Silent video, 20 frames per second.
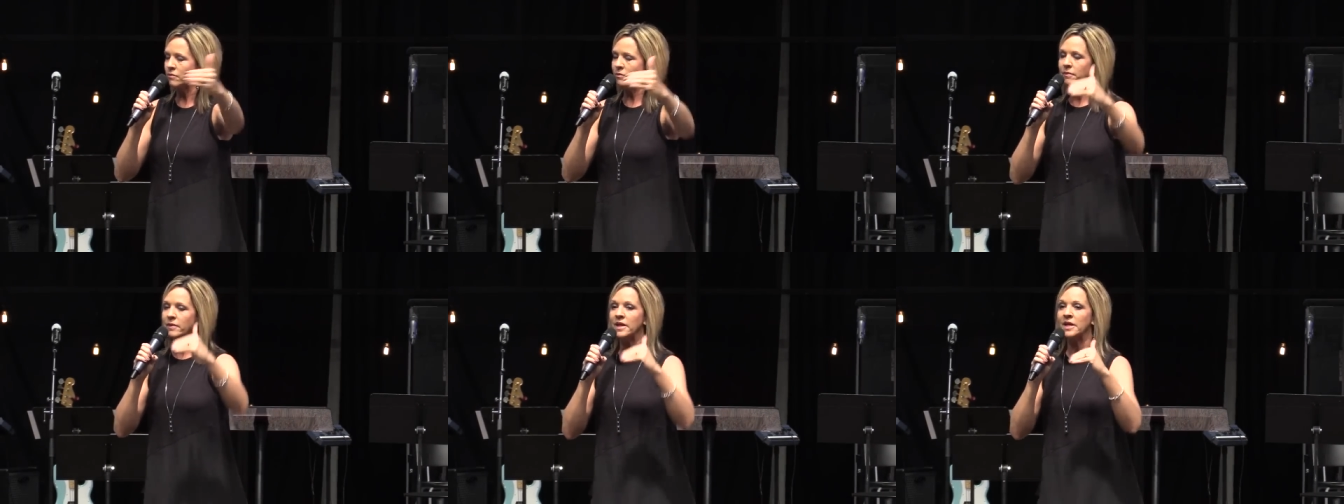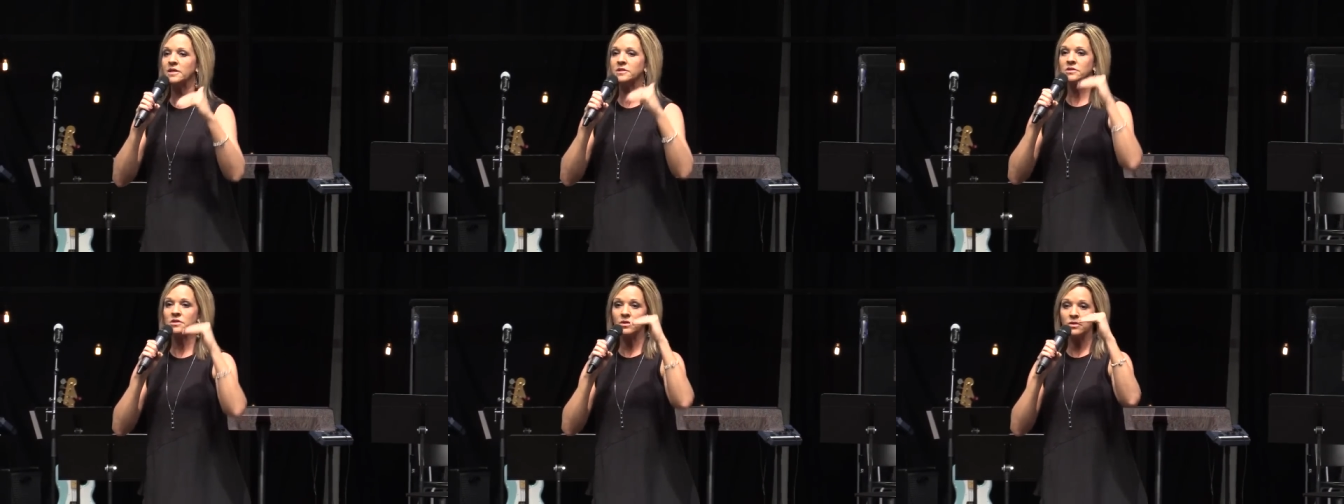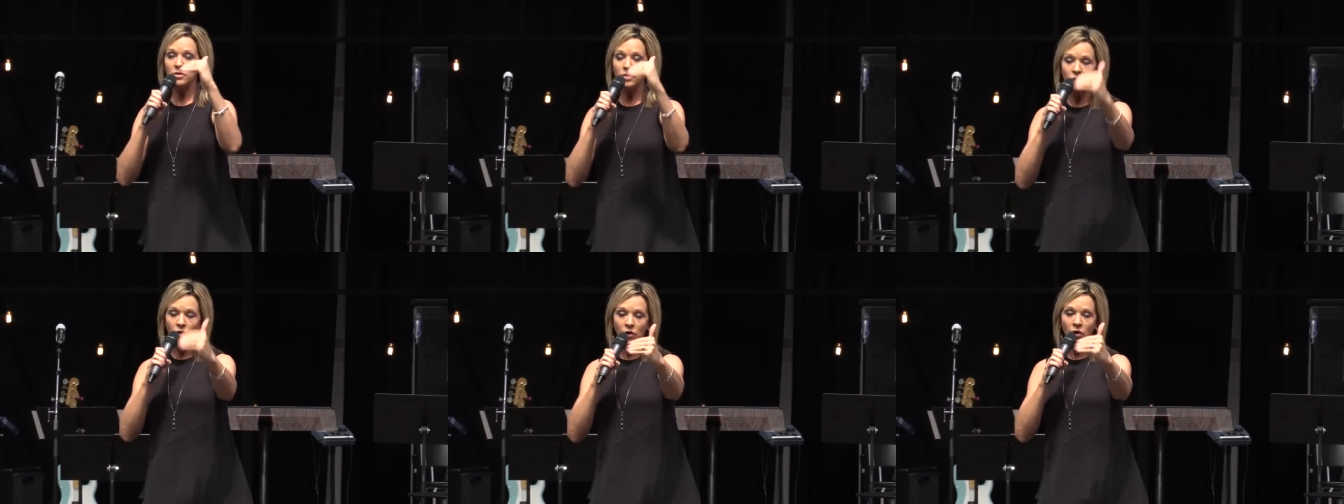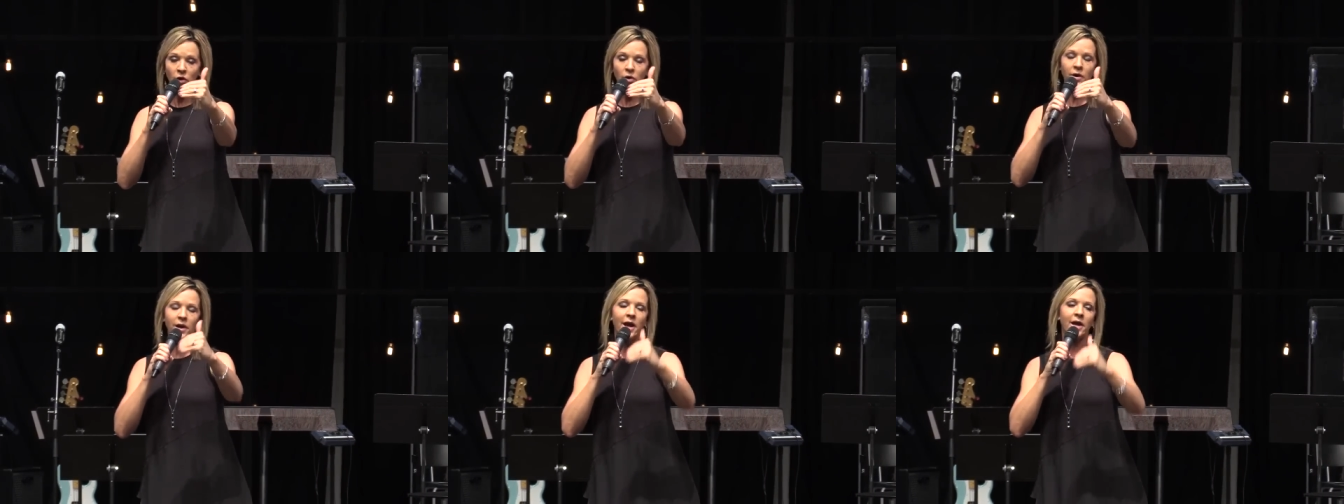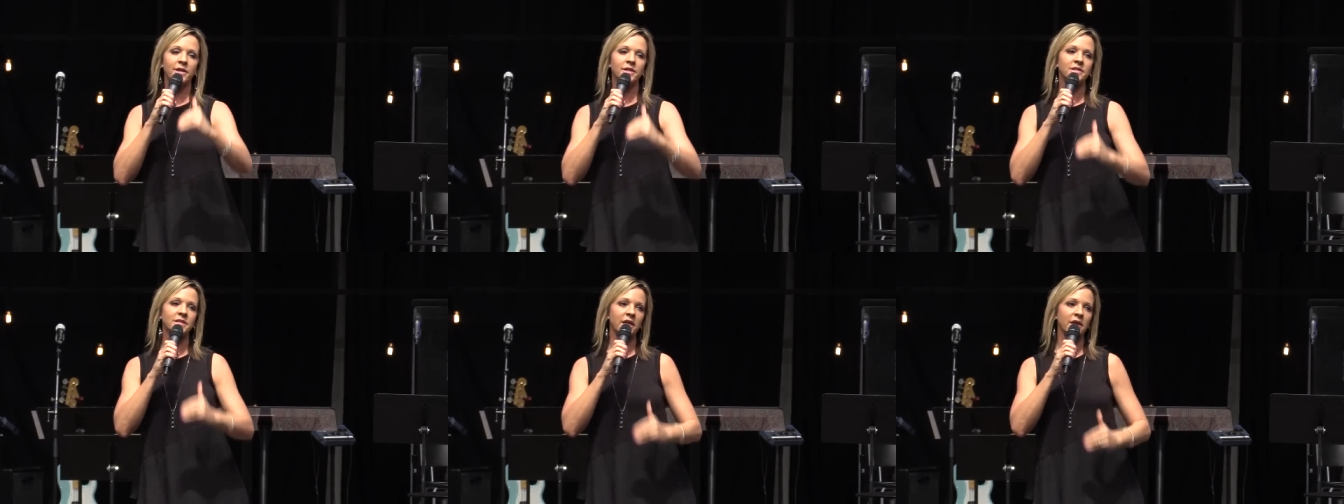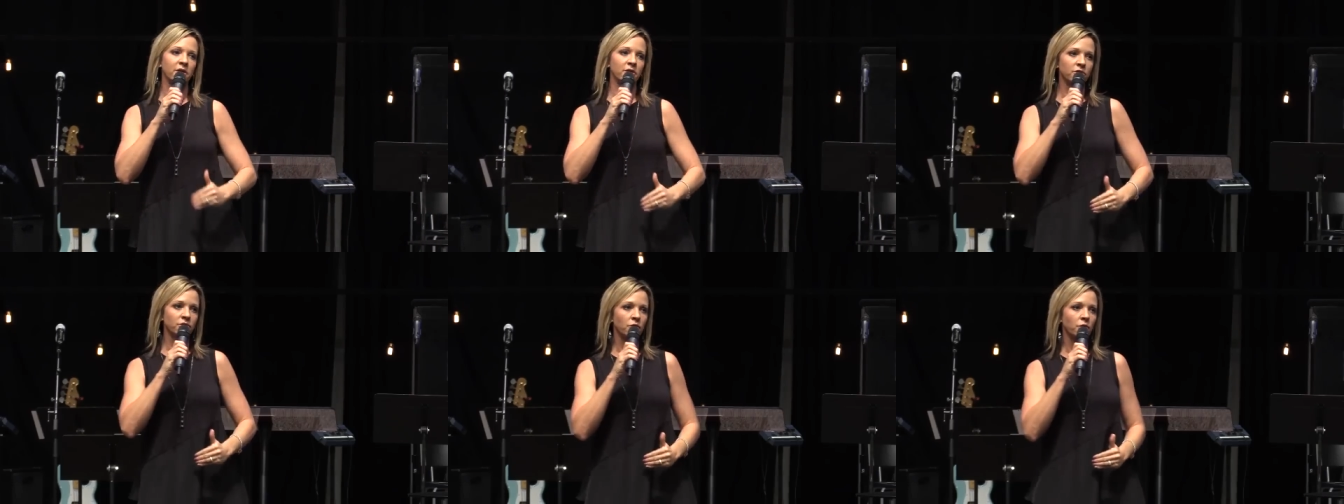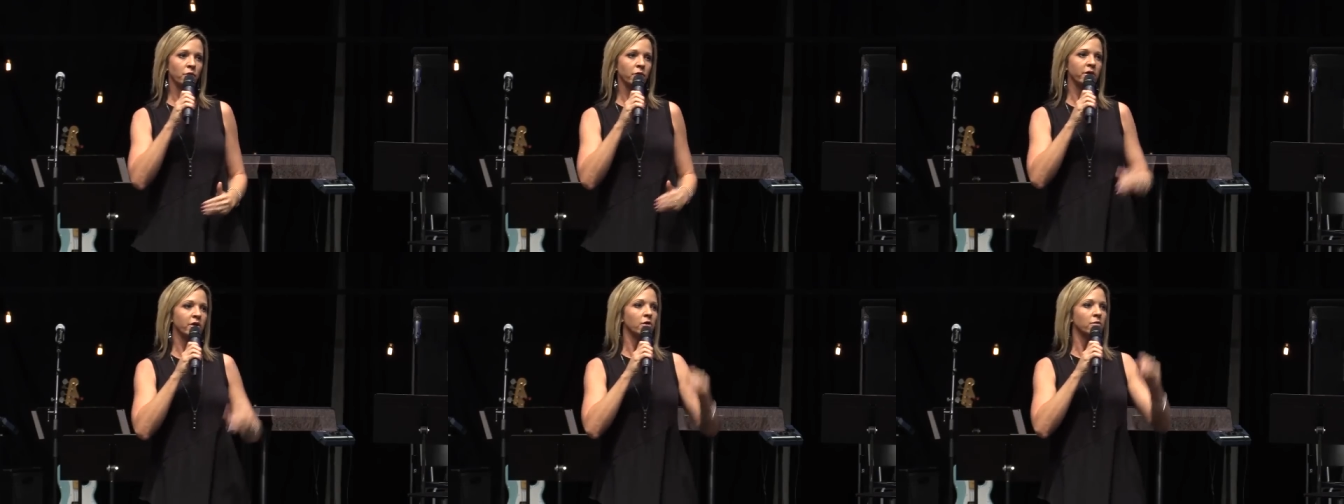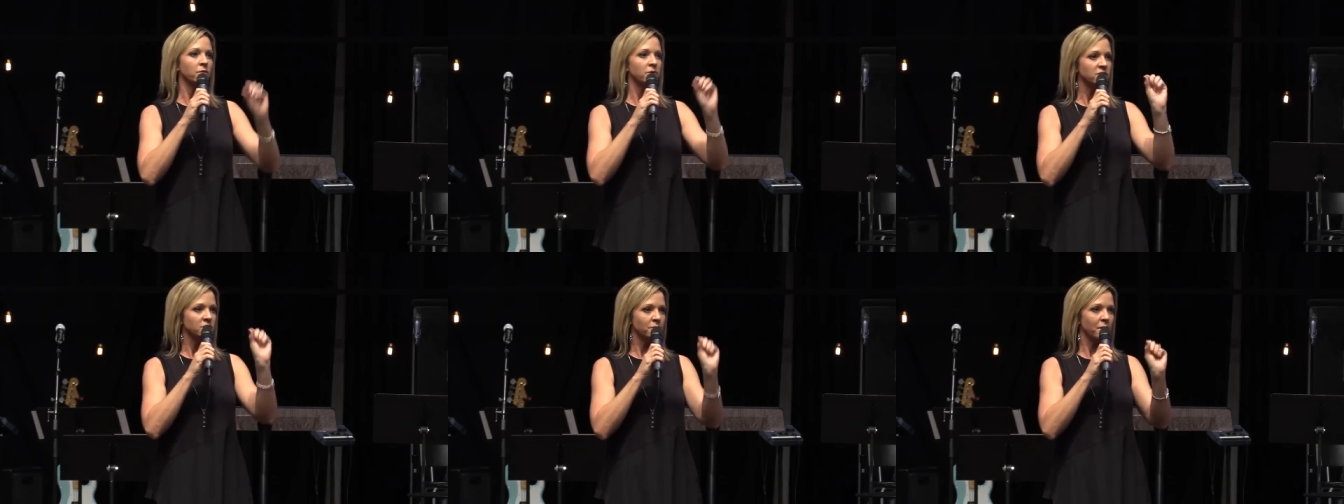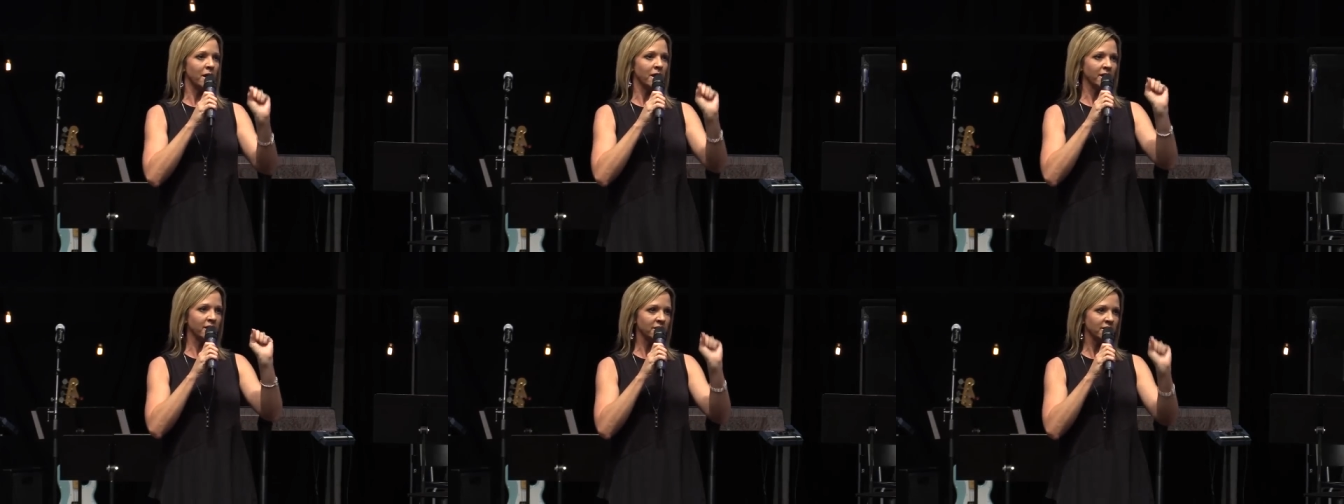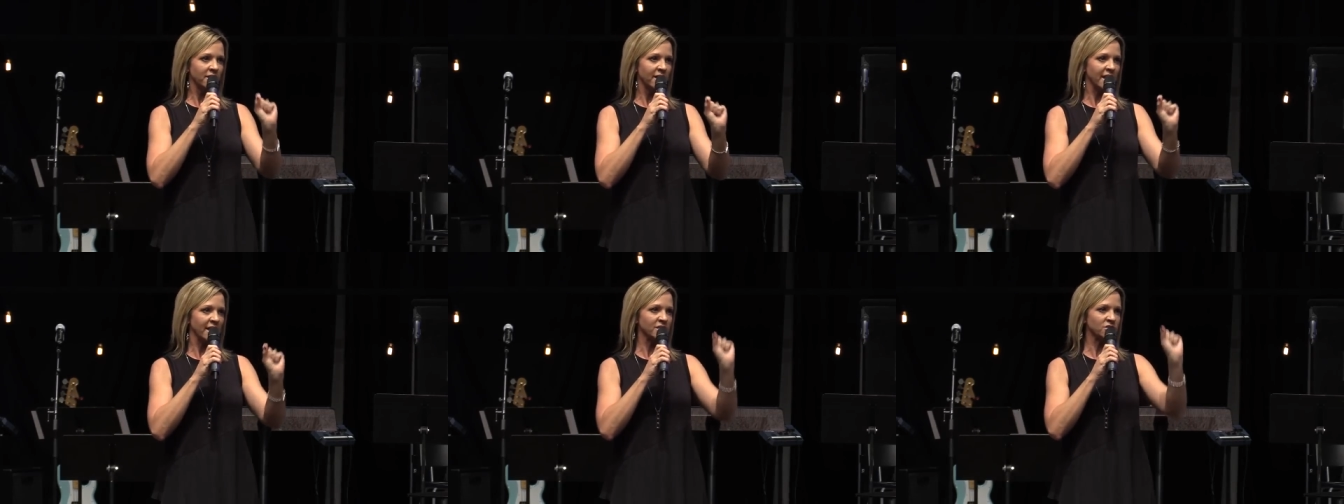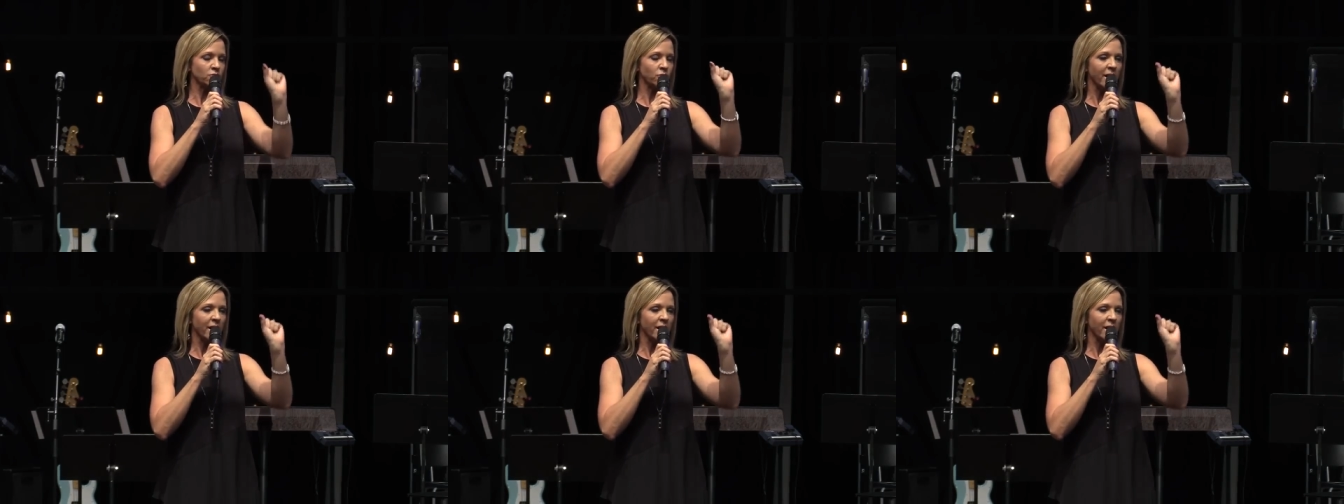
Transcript: We begin to learn how to take authority over demonic things,